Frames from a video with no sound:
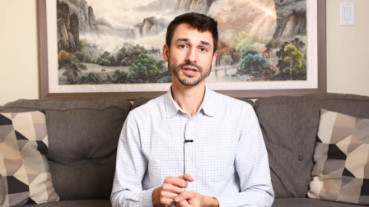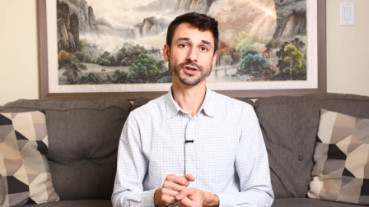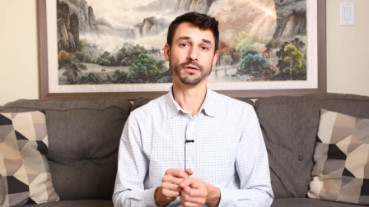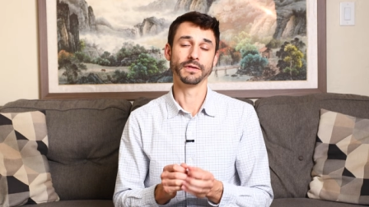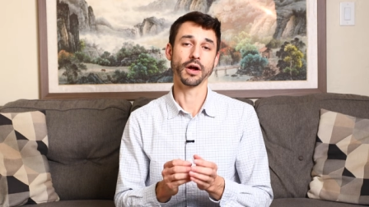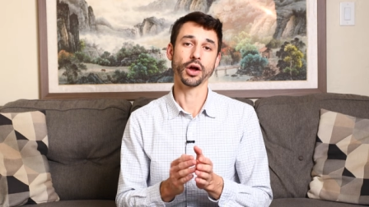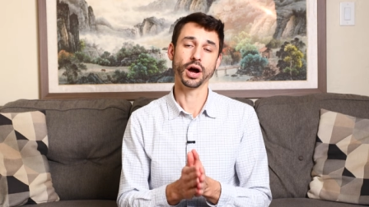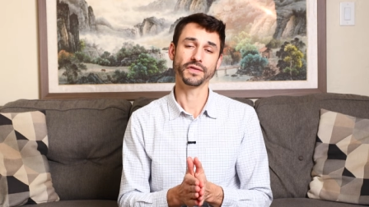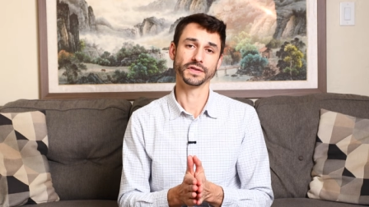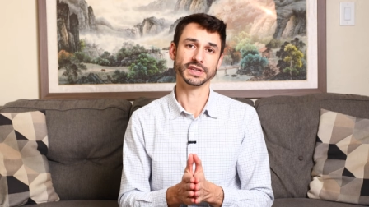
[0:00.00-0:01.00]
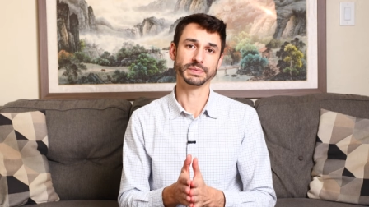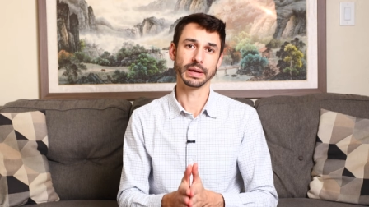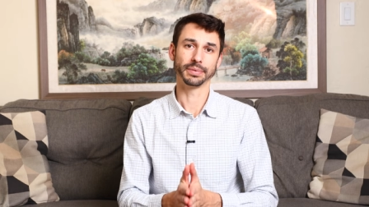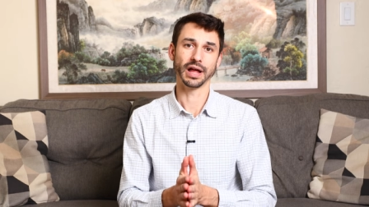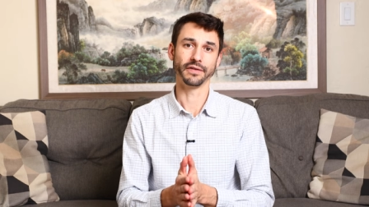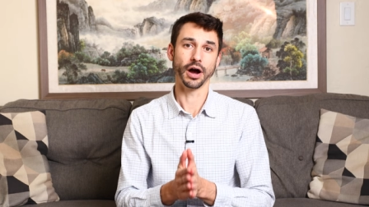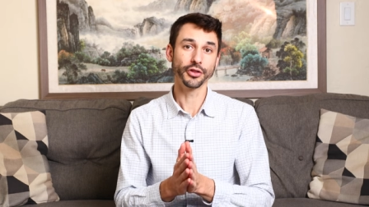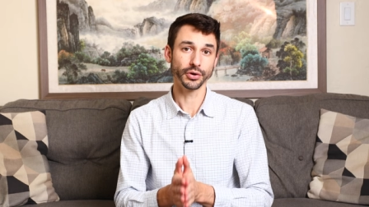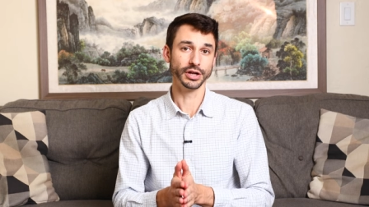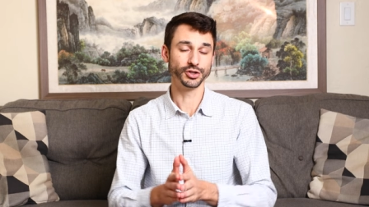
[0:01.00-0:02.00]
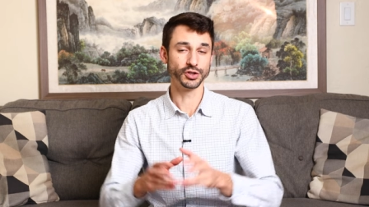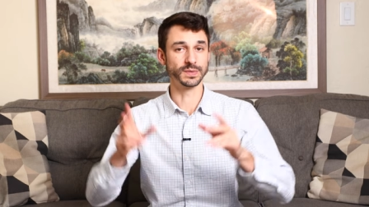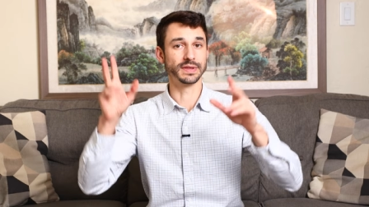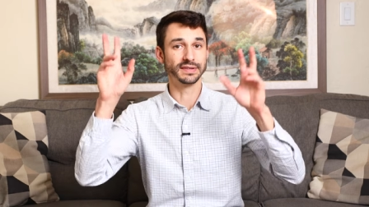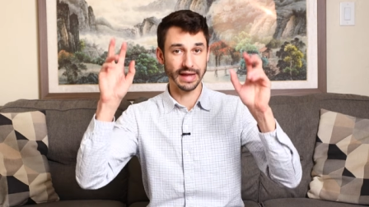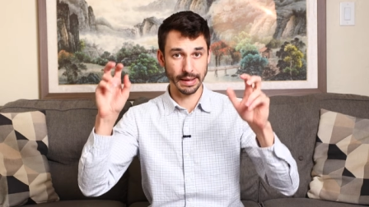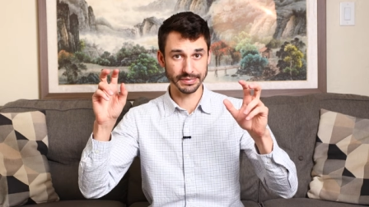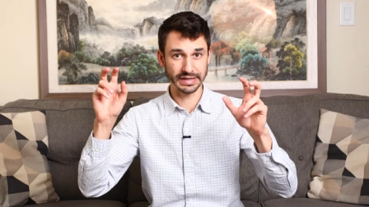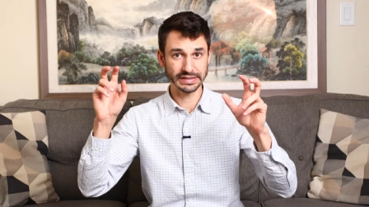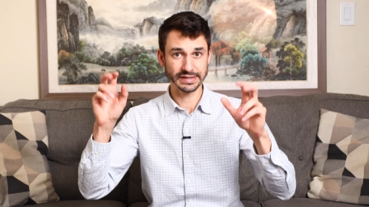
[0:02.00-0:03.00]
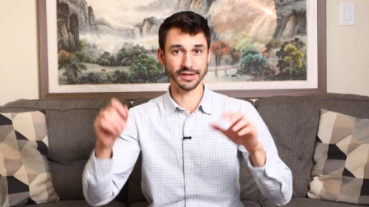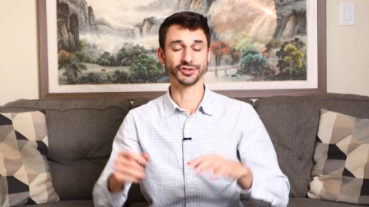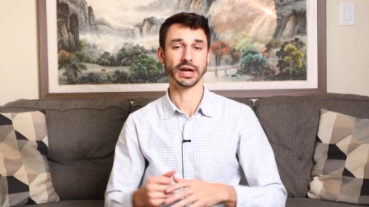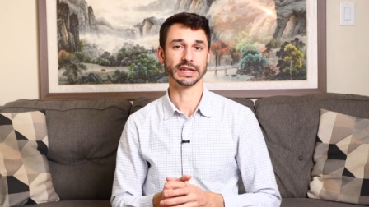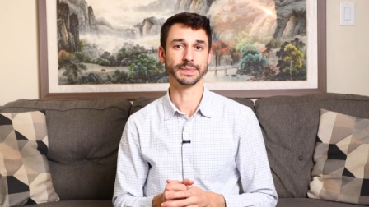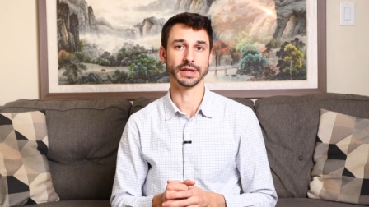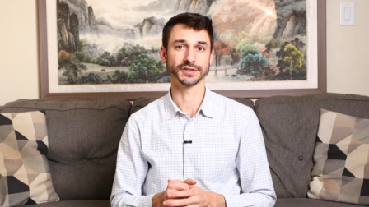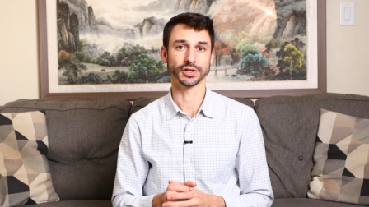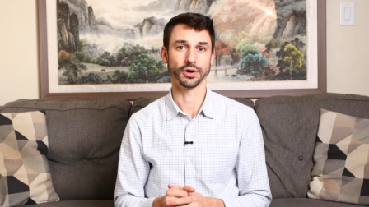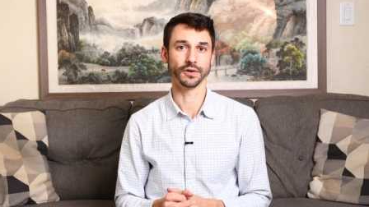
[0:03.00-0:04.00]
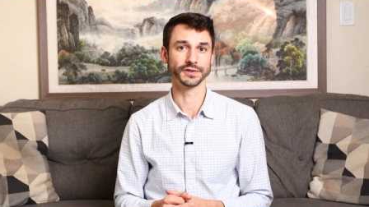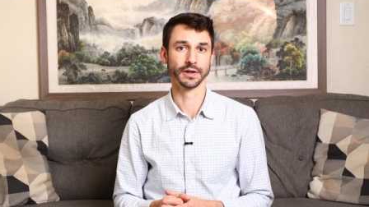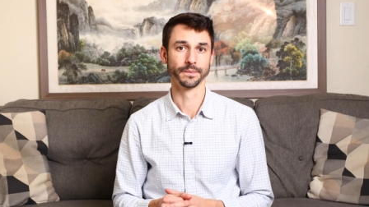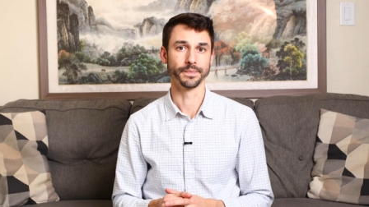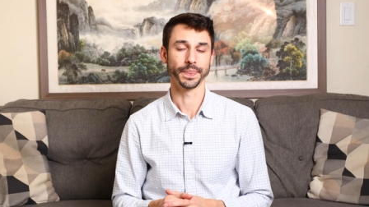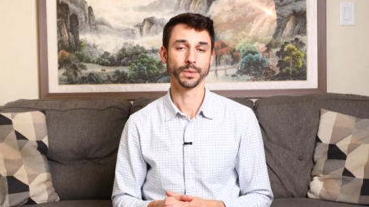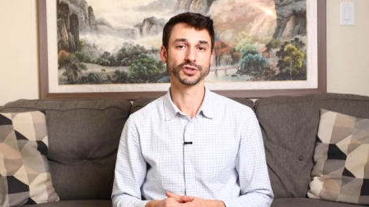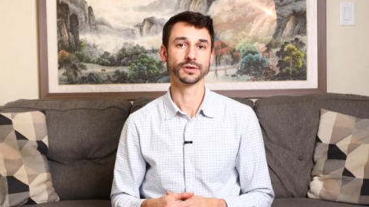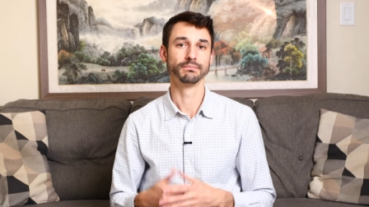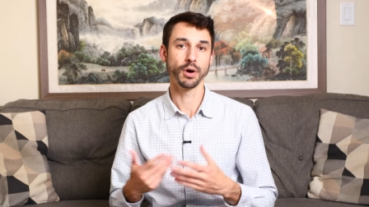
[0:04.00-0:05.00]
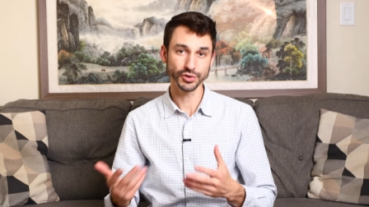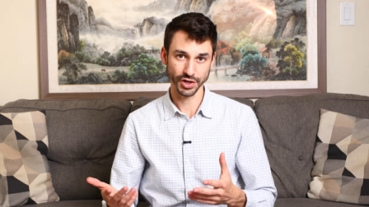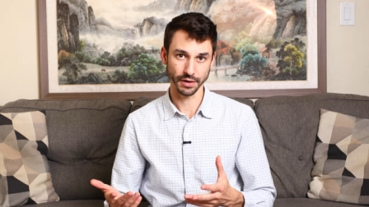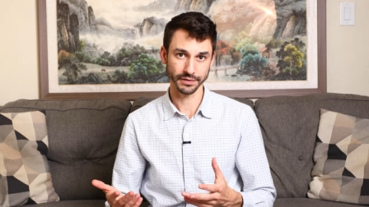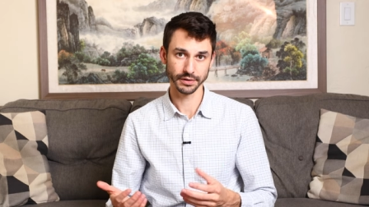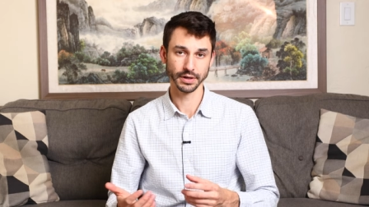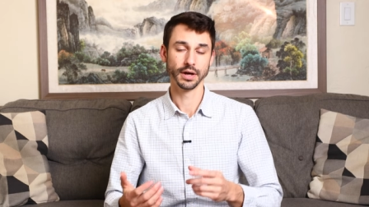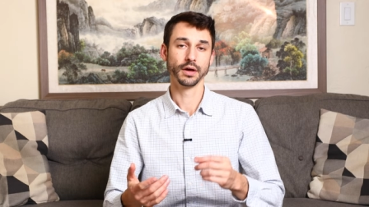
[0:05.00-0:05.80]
So, very often, these people have other issues with dampness, as Chinese medicine calls it, which most often